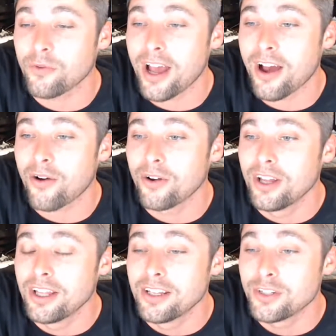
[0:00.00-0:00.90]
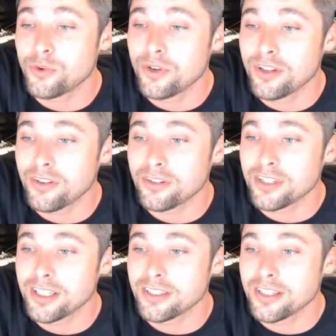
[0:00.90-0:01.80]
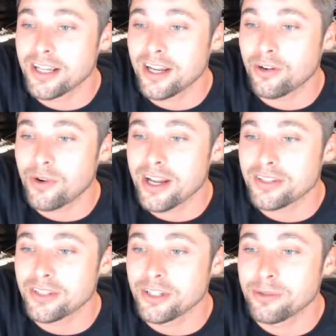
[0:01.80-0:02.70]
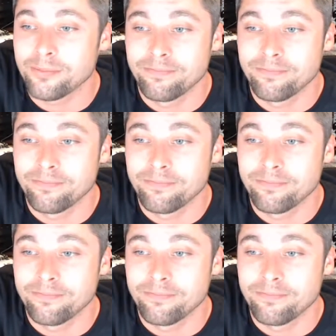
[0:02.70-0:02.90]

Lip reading: Wow. 2013 to now, rising up.